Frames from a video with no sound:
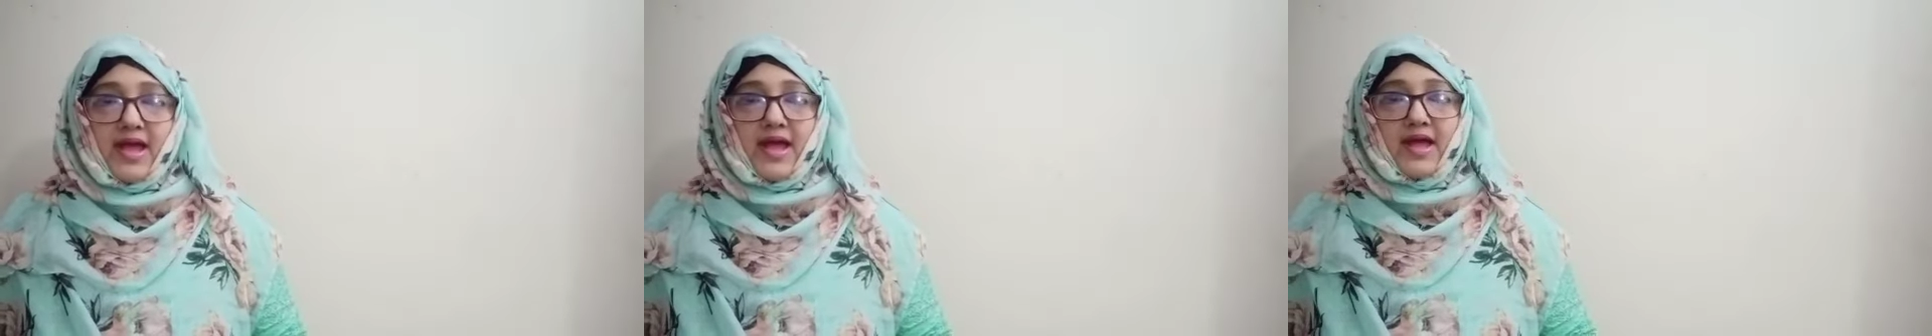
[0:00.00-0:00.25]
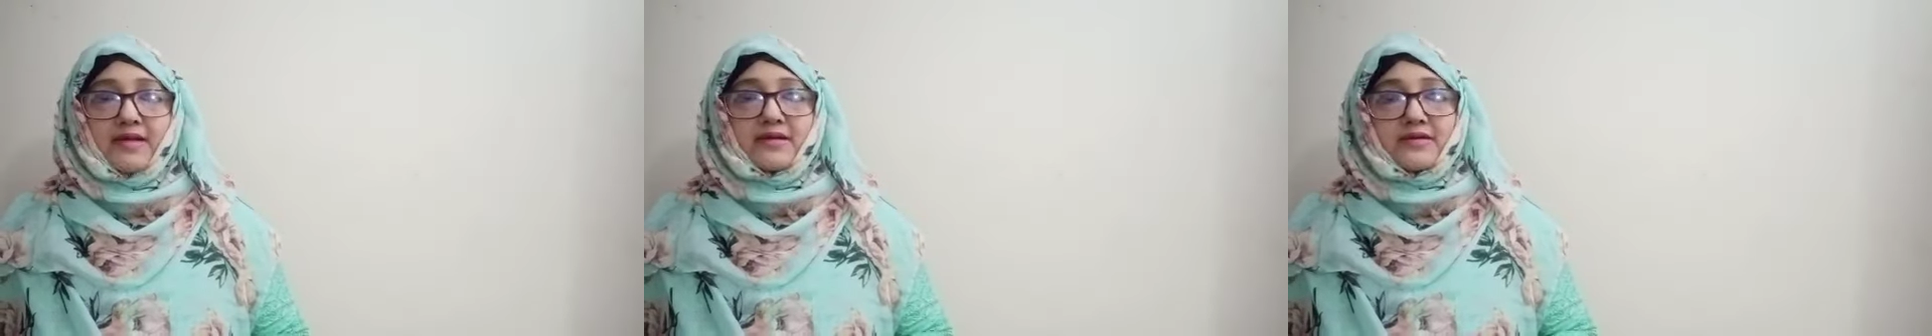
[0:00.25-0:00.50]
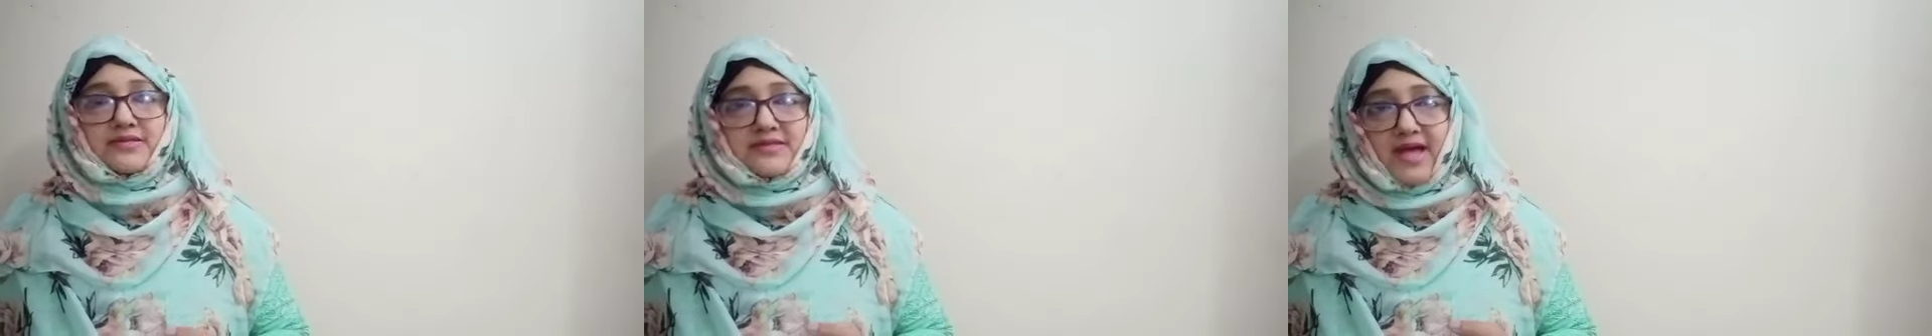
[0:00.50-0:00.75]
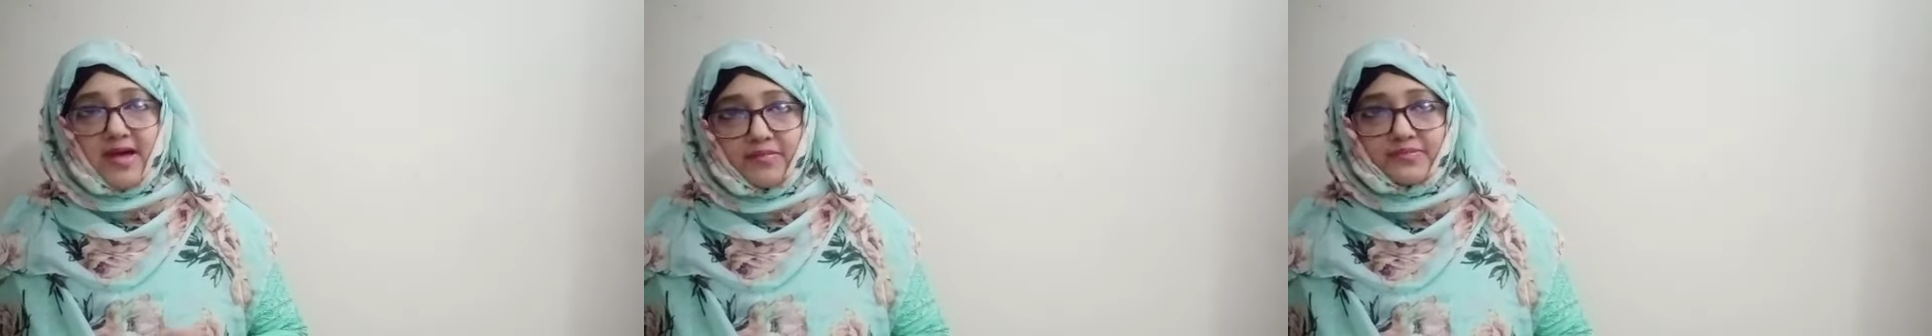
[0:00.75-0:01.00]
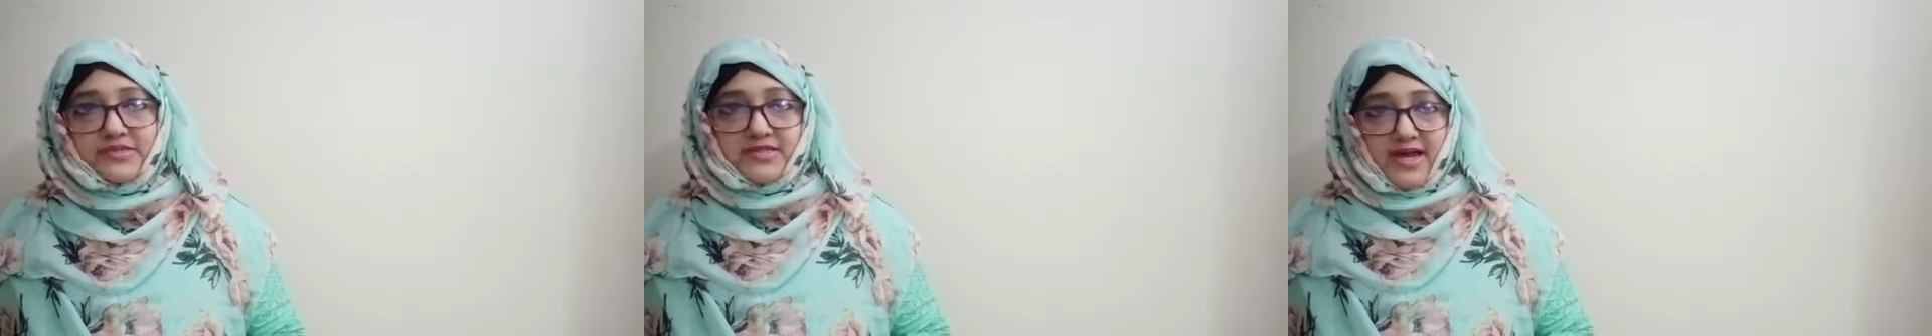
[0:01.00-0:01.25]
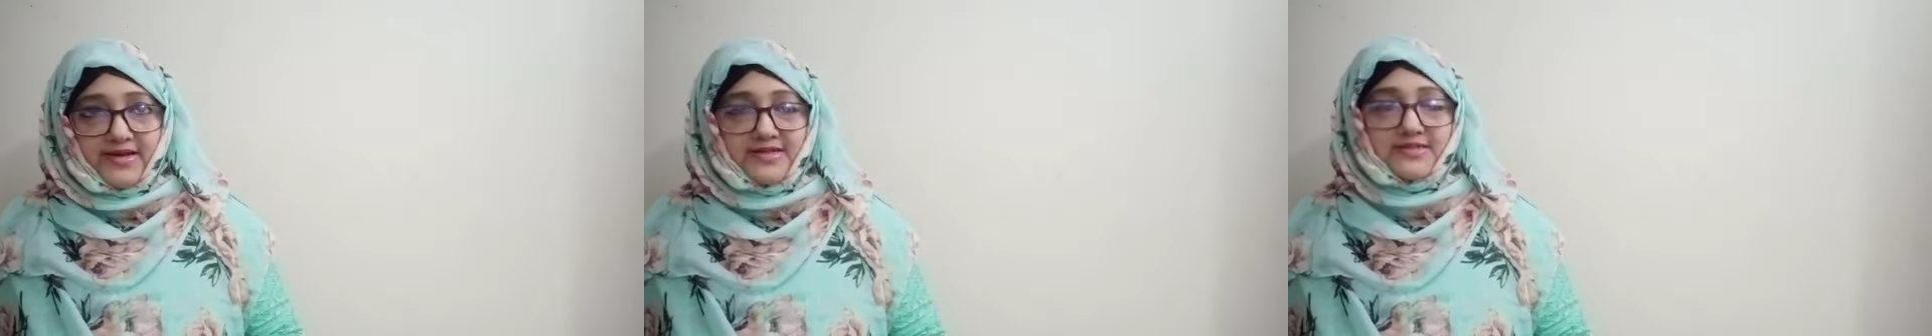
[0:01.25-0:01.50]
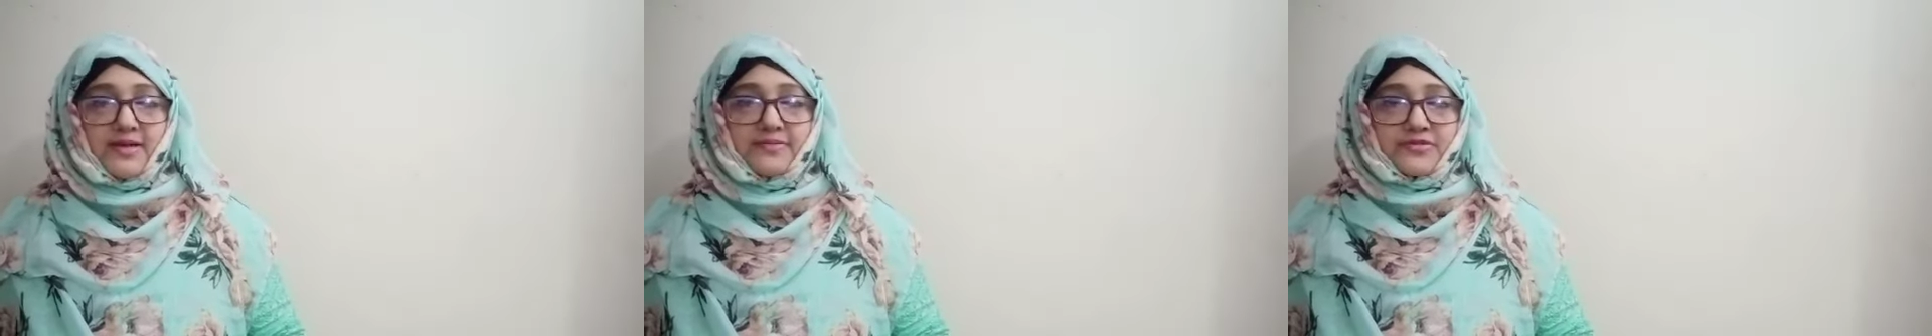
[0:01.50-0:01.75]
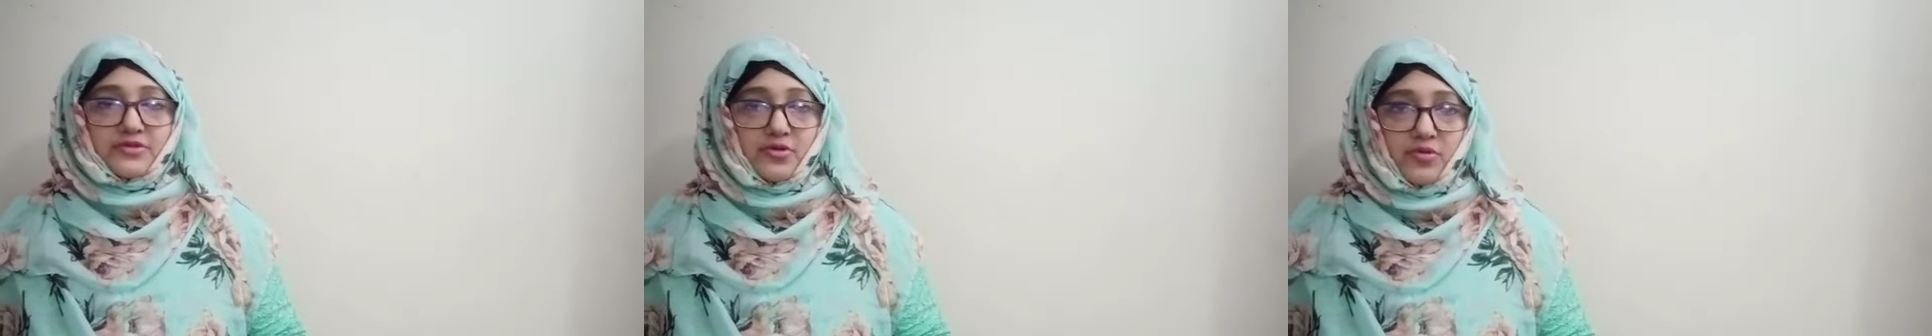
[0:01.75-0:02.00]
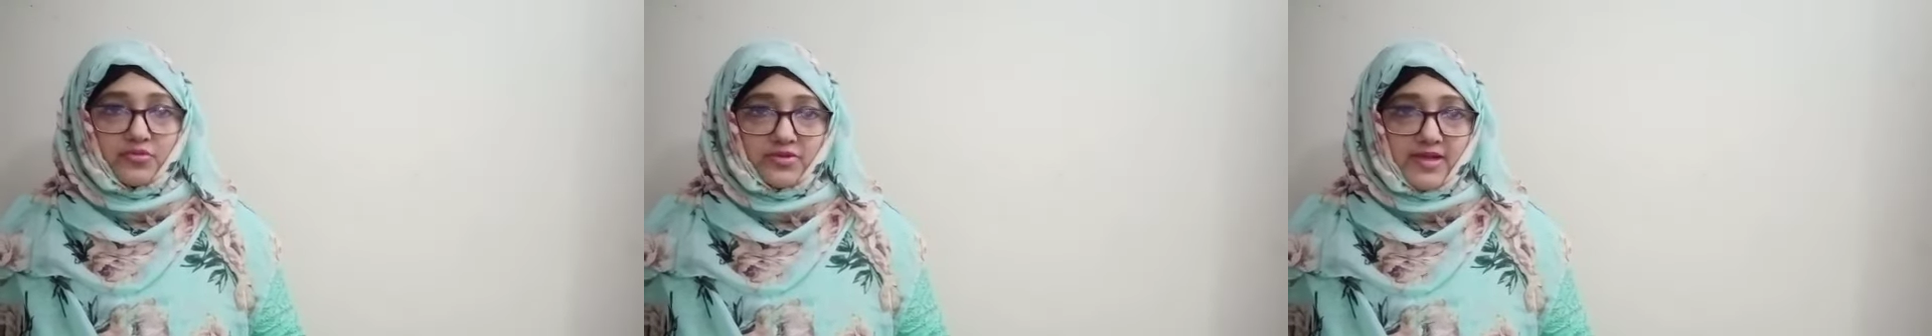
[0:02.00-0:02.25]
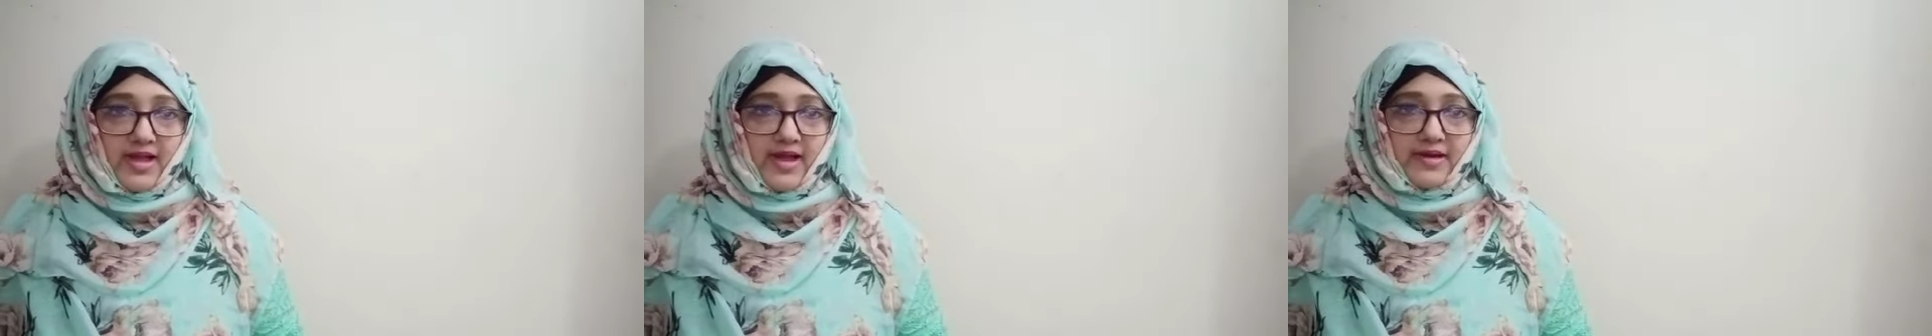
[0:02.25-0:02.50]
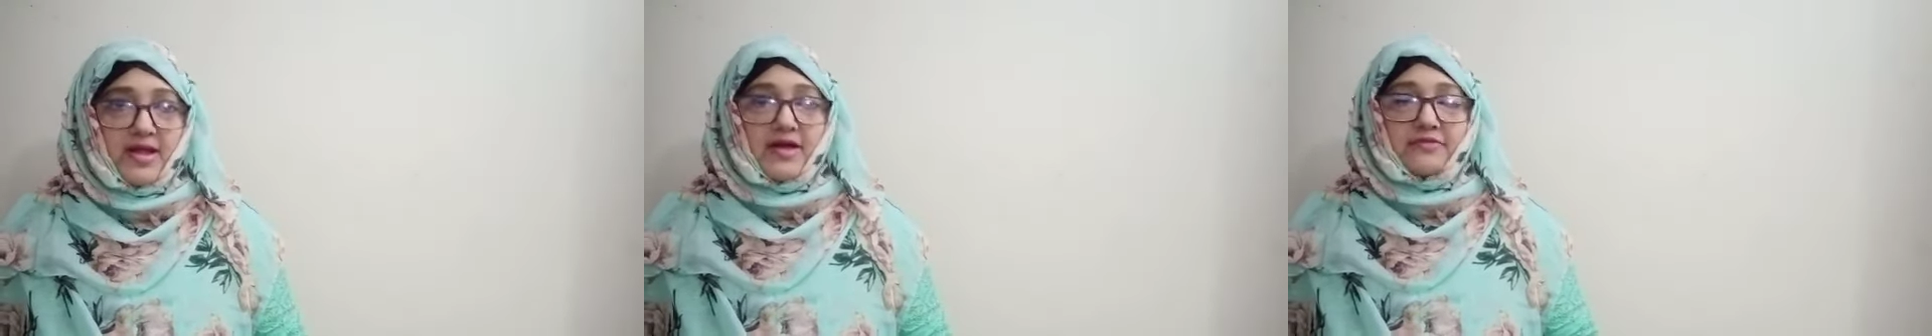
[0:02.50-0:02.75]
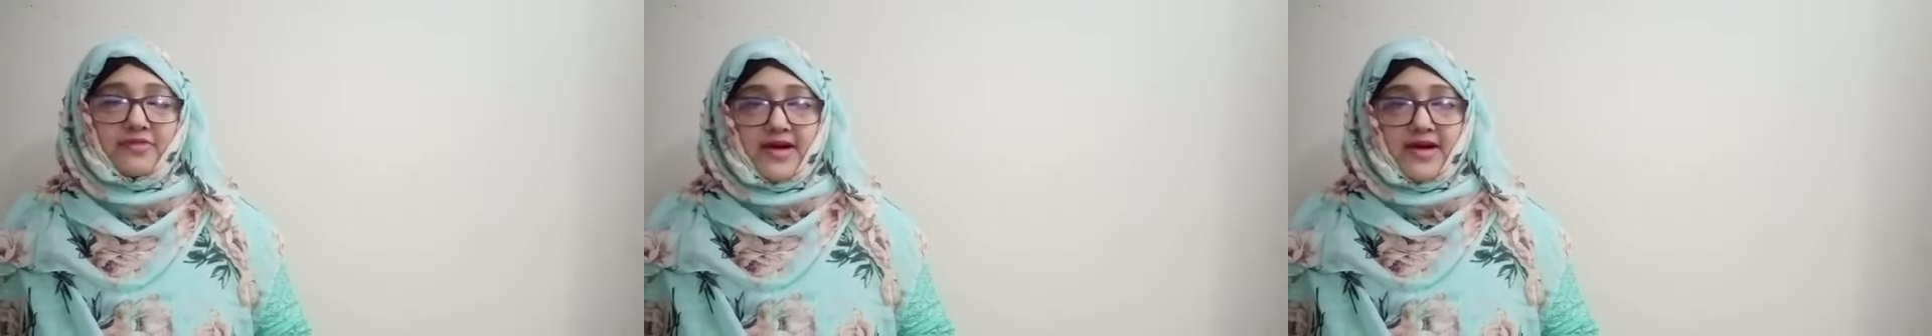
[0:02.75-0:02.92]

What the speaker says: And some studies have shown that